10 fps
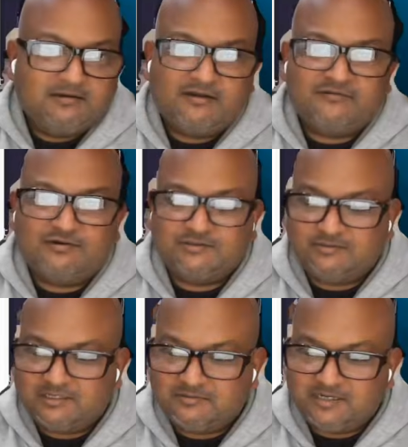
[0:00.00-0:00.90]
Hi, folks.
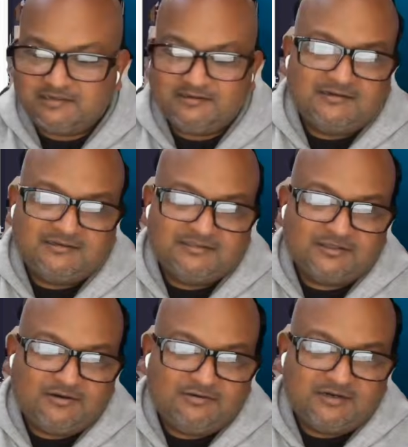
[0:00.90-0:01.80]
Welcome back.
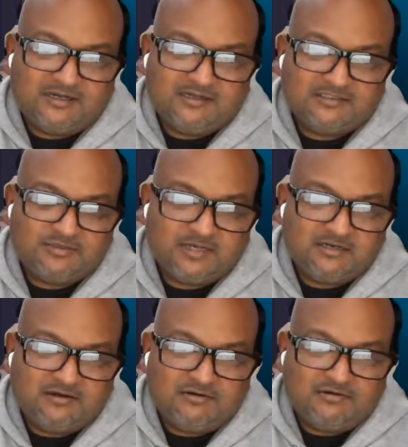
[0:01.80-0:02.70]
So as you
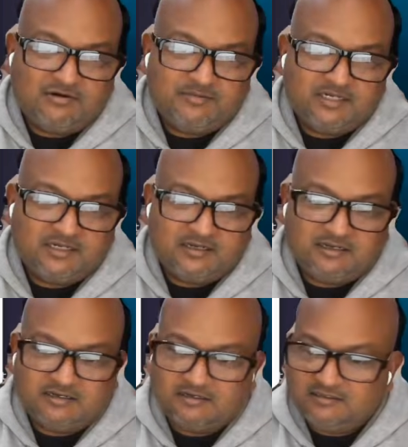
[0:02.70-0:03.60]
might know,
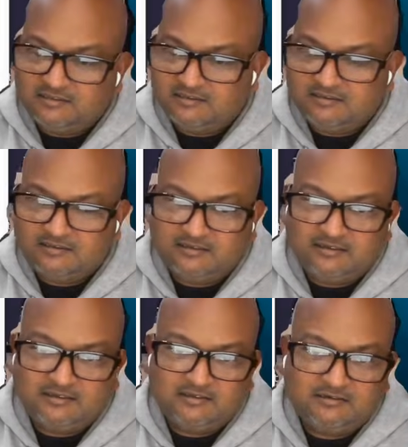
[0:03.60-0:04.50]
OpenAI earlier
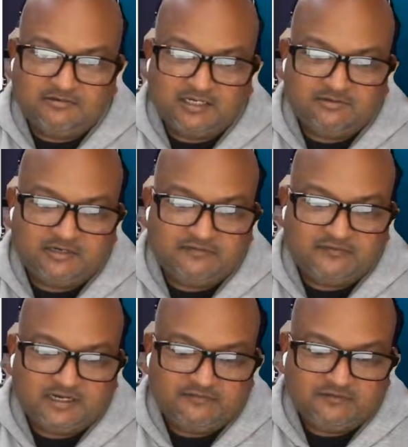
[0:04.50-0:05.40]
in
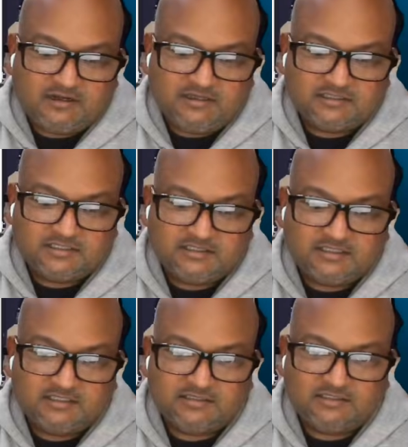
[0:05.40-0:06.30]
2025 launched
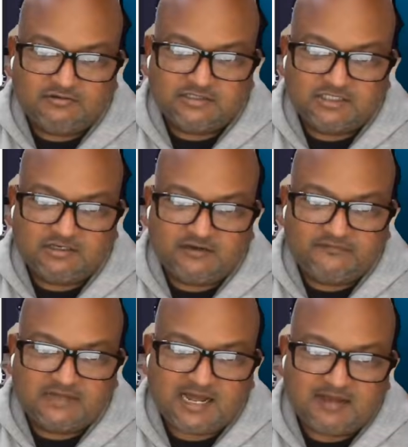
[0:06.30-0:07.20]
this notion
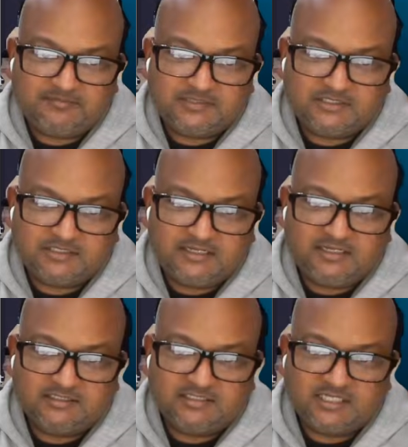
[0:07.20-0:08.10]
of apps
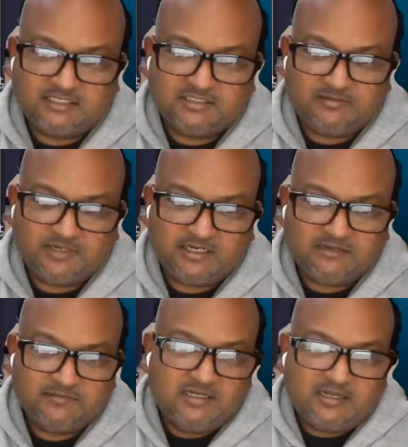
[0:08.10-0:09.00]
in
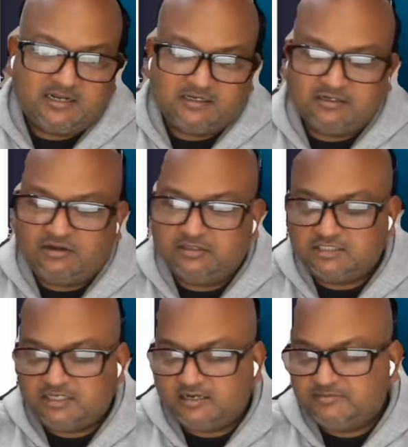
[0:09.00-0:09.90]
ChatGPT. And at
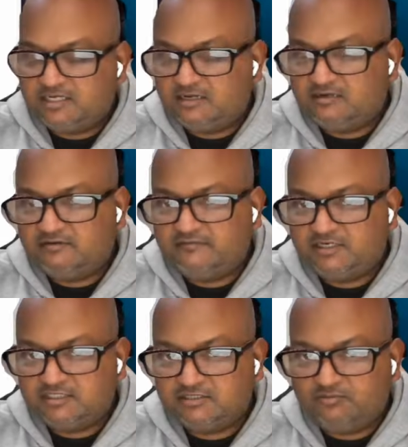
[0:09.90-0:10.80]
launch time, they had a
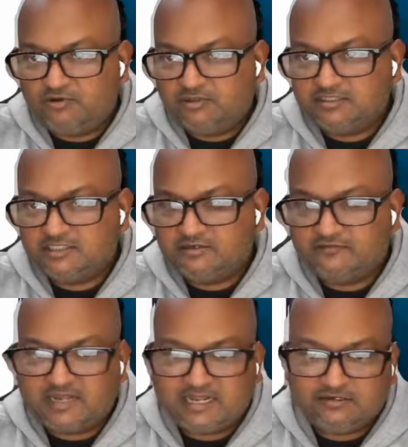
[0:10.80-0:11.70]
very small set
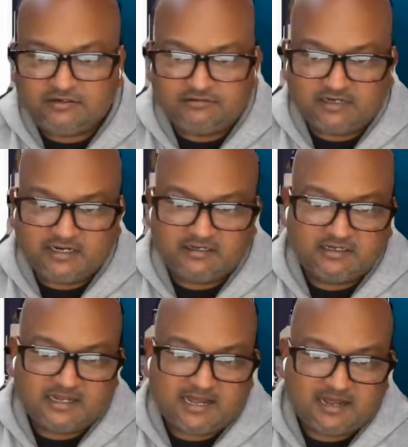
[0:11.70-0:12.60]
of hand
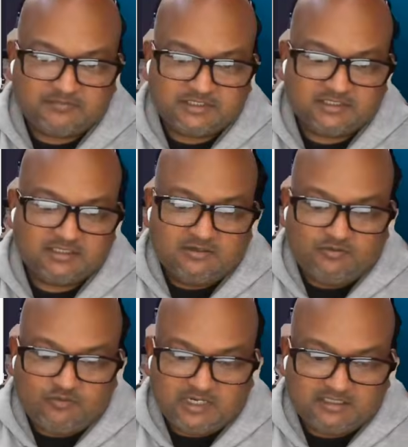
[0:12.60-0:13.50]
curated apps
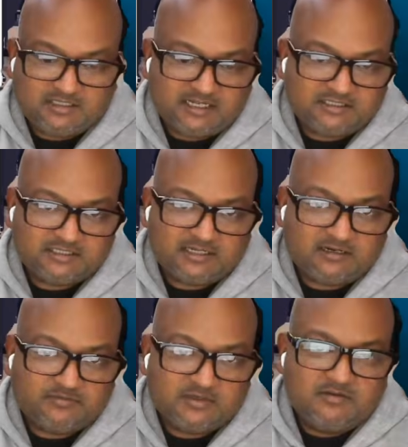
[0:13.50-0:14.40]
with that
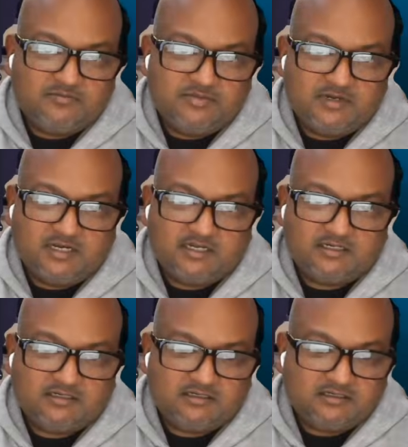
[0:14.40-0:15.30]
setup.
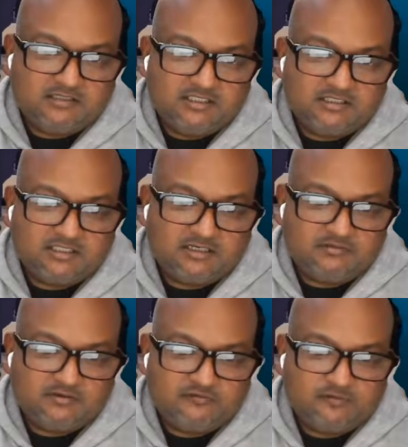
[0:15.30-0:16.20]
But just a
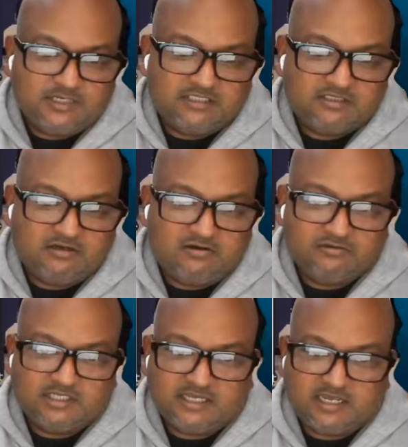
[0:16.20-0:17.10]
couple of weeks ago,
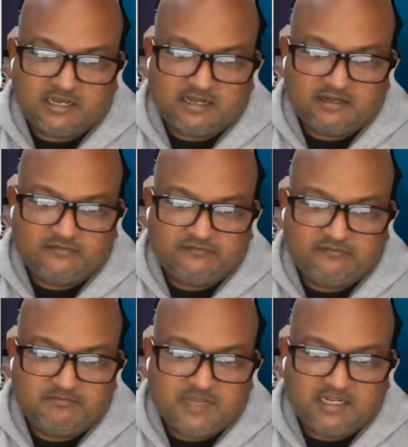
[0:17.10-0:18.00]
they have
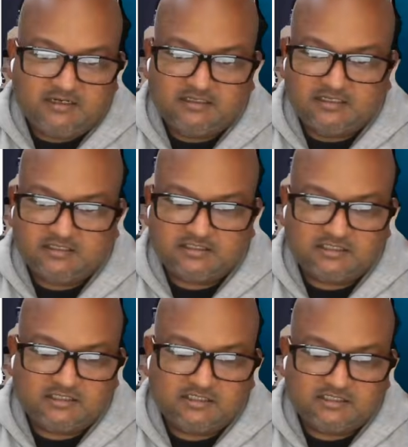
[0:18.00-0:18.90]
made this
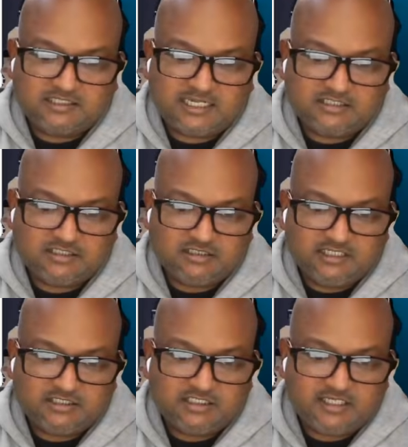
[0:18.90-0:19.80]

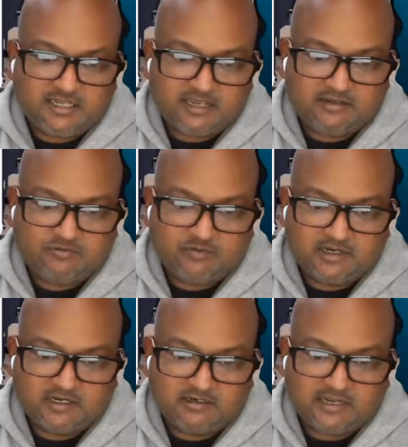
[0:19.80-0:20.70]
essentially GA
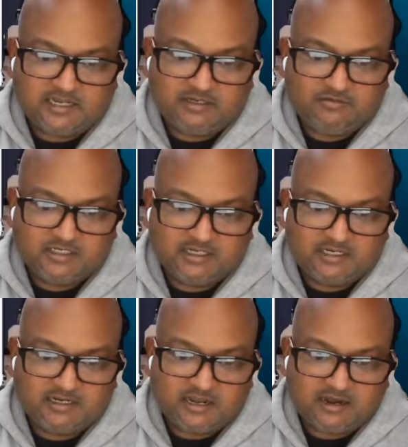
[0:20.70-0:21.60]
where anyone
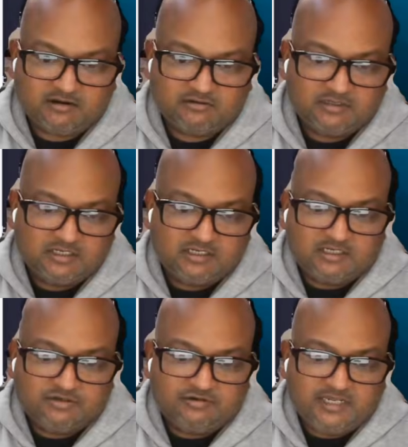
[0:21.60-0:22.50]
can now
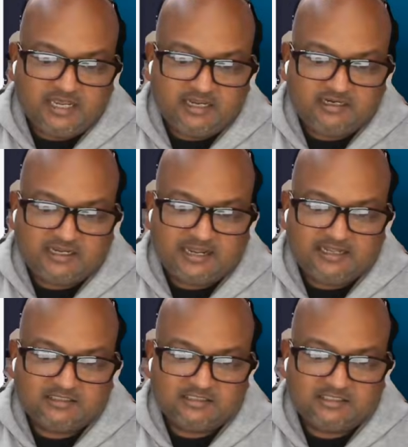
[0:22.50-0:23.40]
create
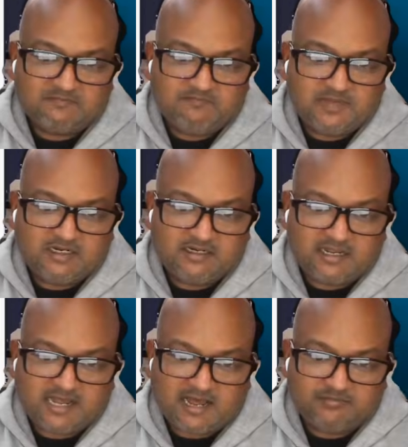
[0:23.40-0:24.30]
and submit
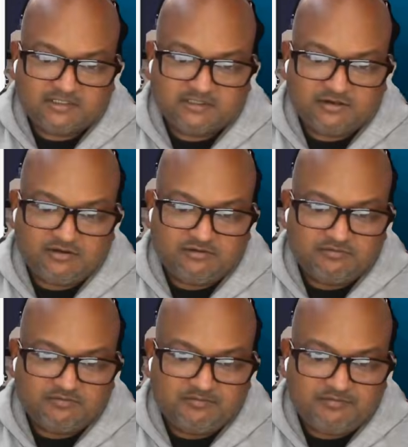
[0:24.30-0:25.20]
apps
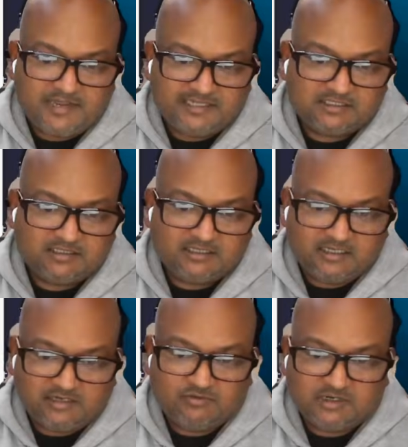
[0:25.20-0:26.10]
to
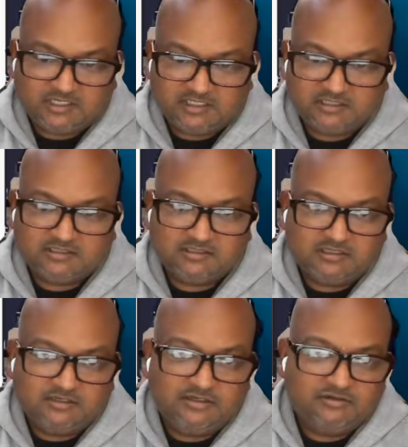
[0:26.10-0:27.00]
basically what is
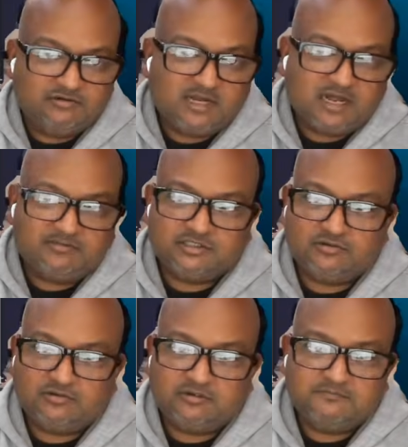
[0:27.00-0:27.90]
a new app
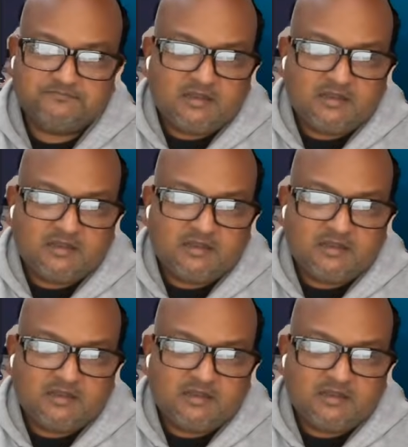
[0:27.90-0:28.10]
store.